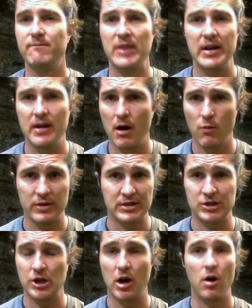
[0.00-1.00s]
video would
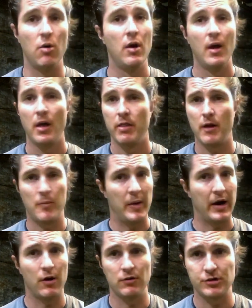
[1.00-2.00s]
show their
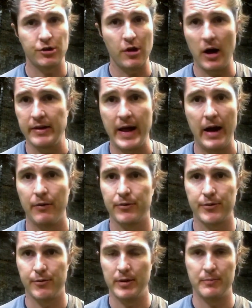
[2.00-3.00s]
barrels are not down
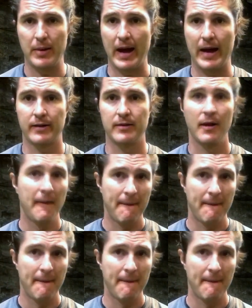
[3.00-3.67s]
through impact.